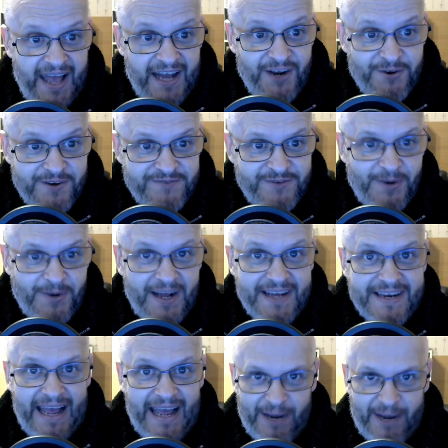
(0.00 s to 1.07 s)
Hello
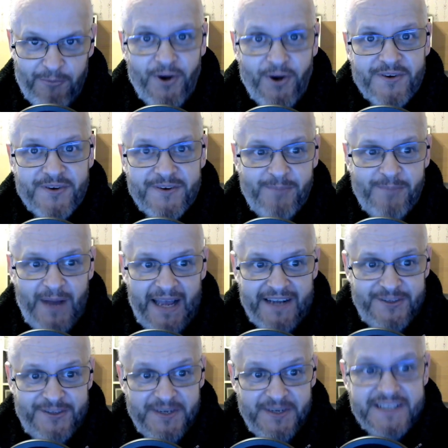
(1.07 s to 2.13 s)
everyone and welcome back
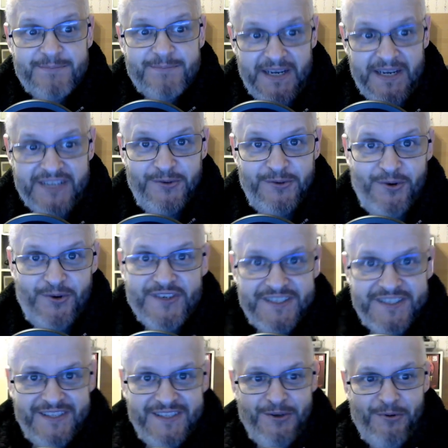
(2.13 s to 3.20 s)
to a special
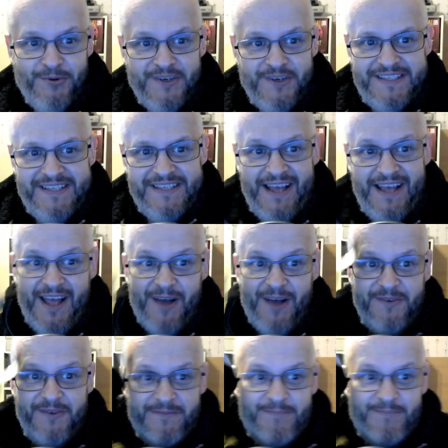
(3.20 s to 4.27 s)
Hookster Talks
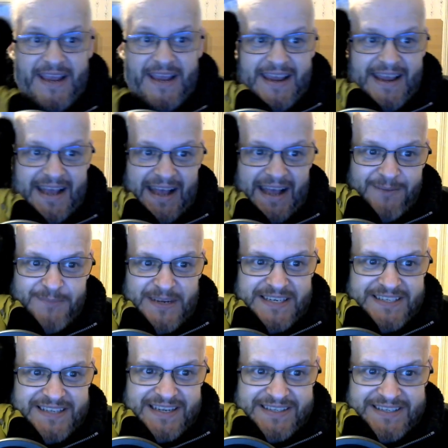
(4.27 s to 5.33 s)
with me and
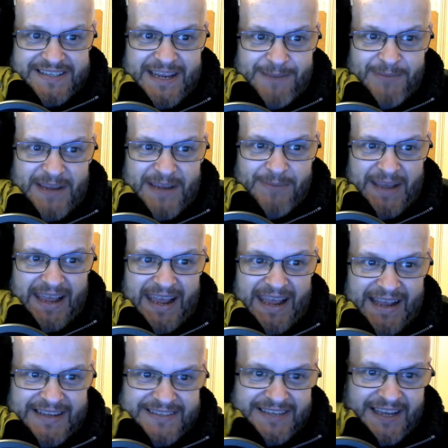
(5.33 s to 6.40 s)
Mr. TB
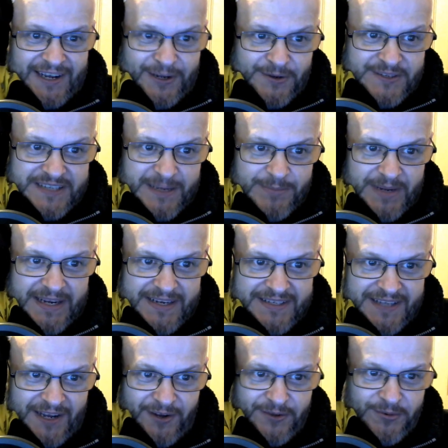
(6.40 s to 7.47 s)
Bear. Say hello TB,
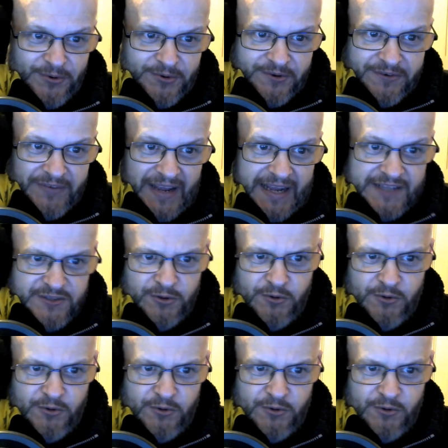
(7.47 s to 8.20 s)
say hello to all your fans.